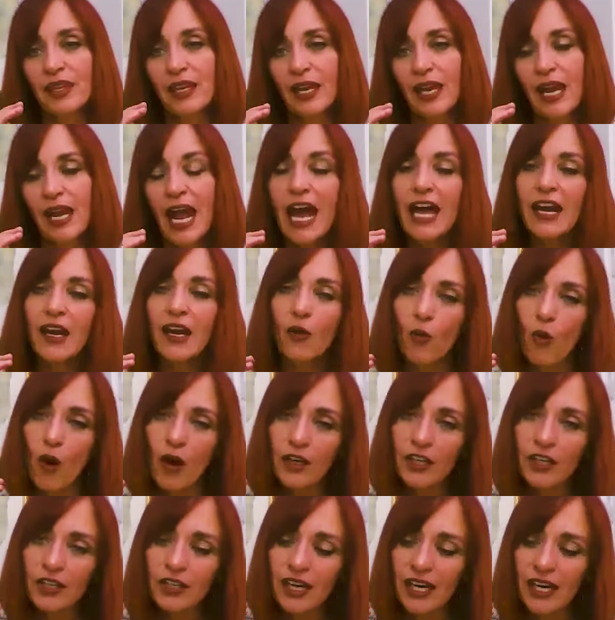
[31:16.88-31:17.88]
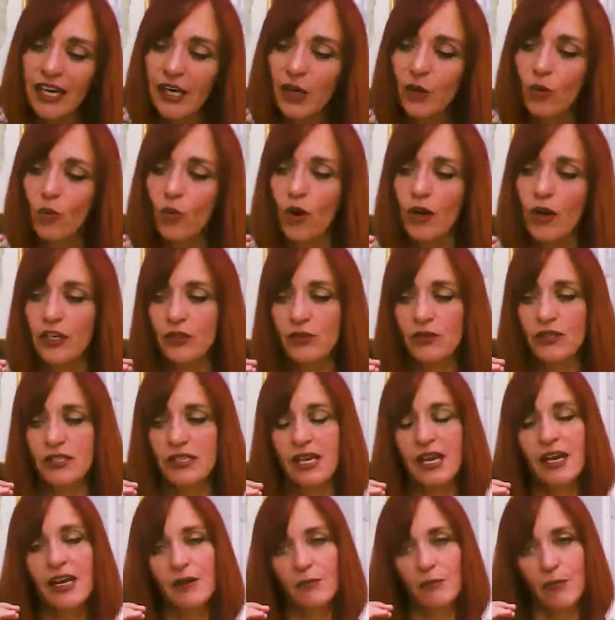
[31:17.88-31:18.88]
And I want you to hear what you
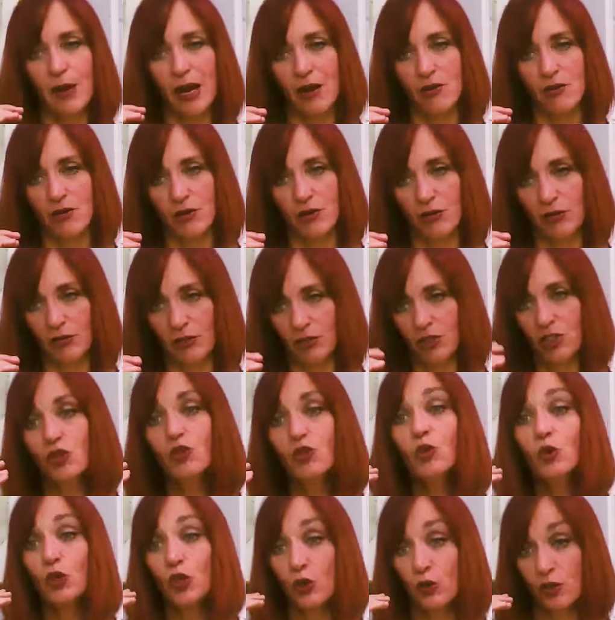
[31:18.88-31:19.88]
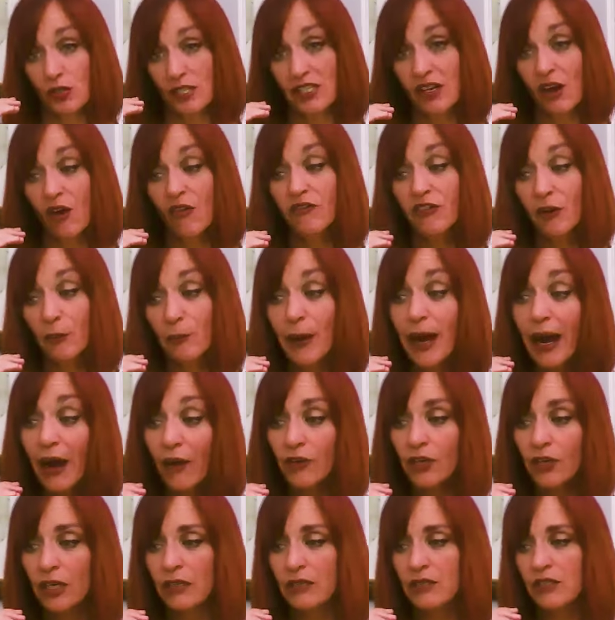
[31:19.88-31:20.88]
say to yourself about it.